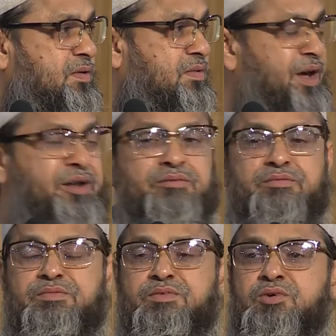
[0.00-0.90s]

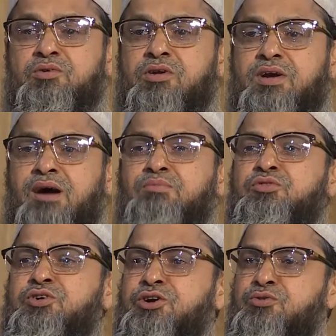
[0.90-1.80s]
then you will come to
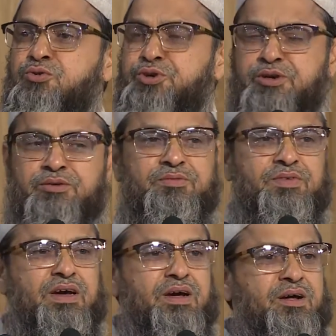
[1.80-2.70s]
the conclusion
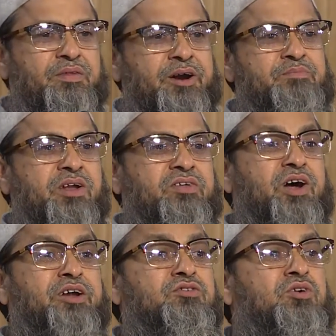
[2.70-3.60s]
that
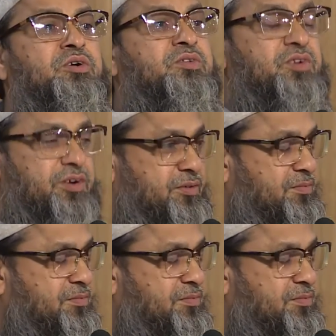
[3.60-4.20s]
Palestine is not a state.